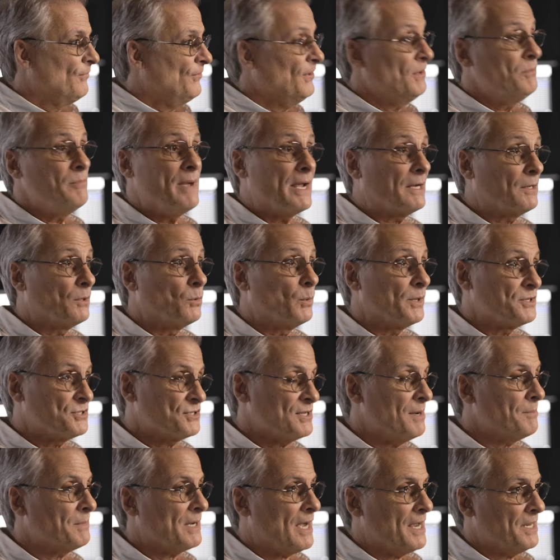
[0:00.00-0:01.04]
filmmaker with
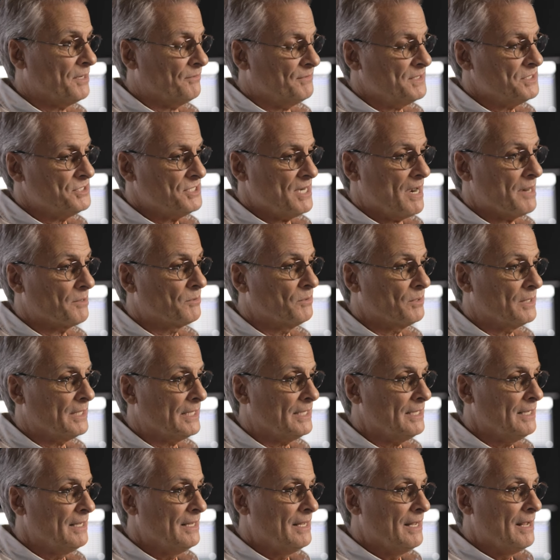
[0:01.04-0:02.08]
some kind of
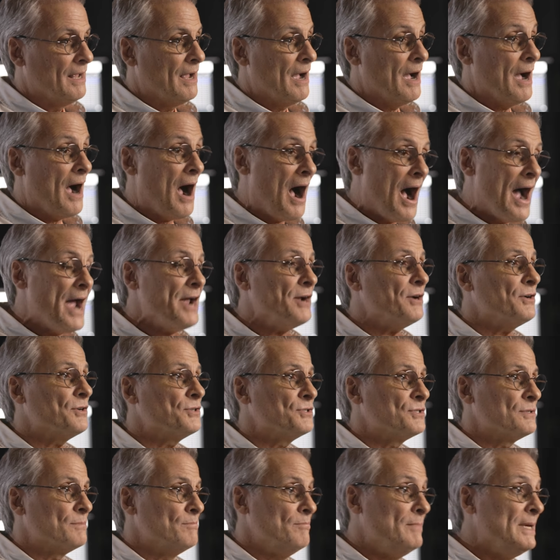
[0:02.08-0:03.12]
integrity
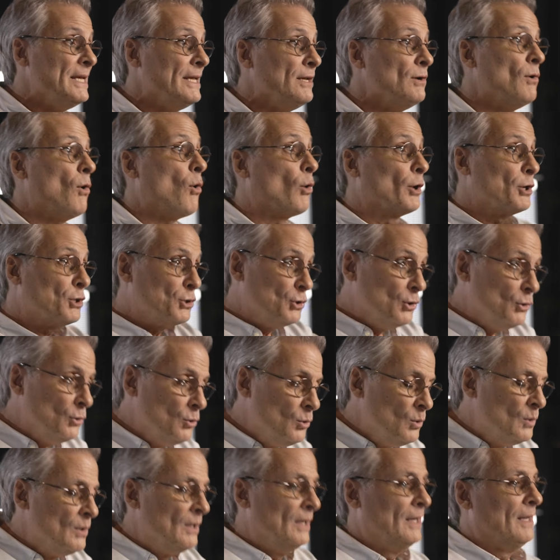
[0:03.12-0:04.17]
hires me or
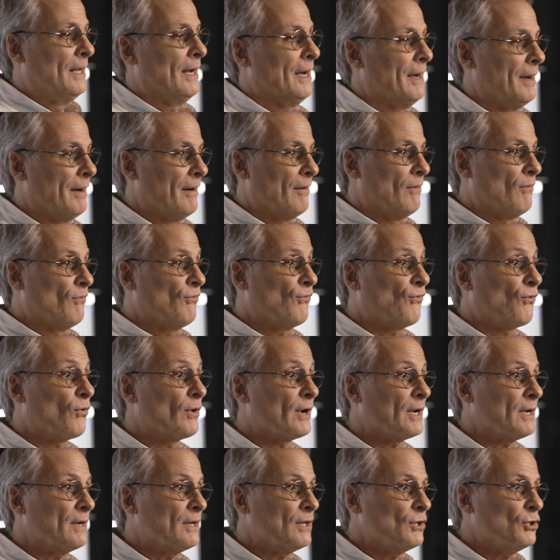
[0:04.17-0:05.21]
you
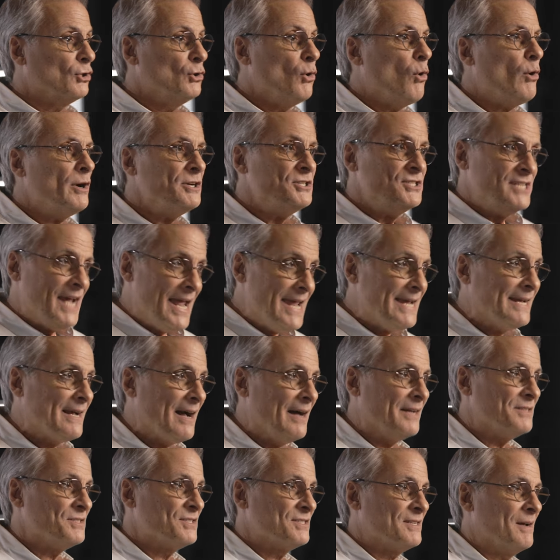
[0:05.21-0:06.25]
for your
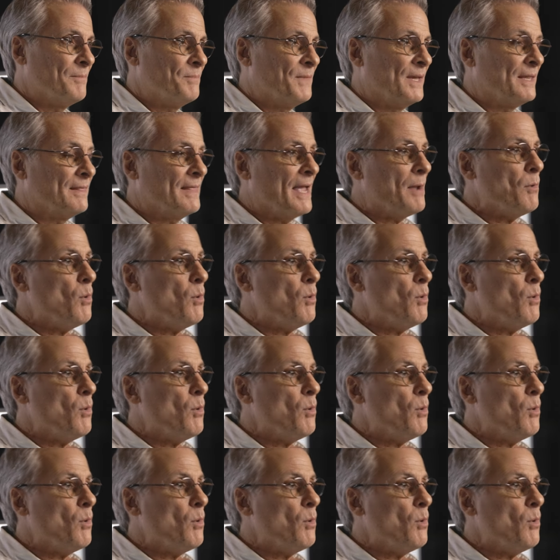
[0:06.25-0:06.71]
take on something.